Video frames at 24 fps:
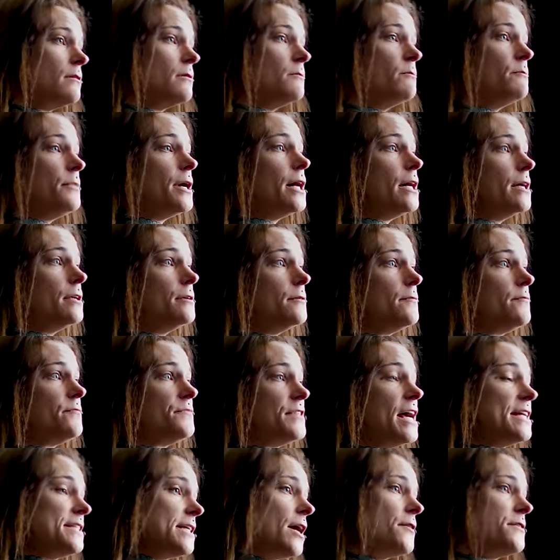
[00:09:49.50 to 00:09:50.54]
but
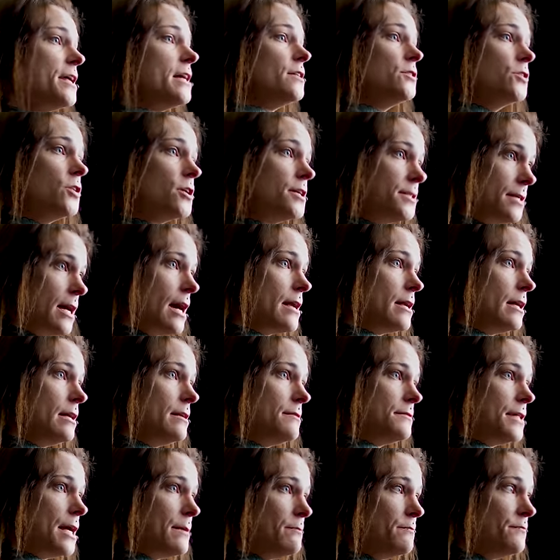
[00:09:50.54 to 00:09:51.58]
that's how they looked at it.
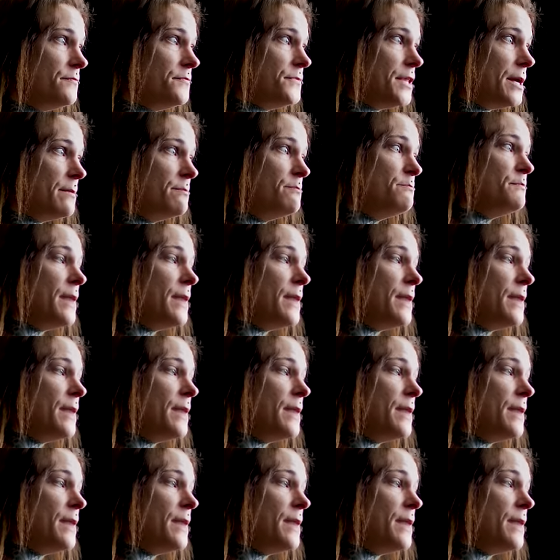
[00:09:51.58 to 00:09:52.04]
They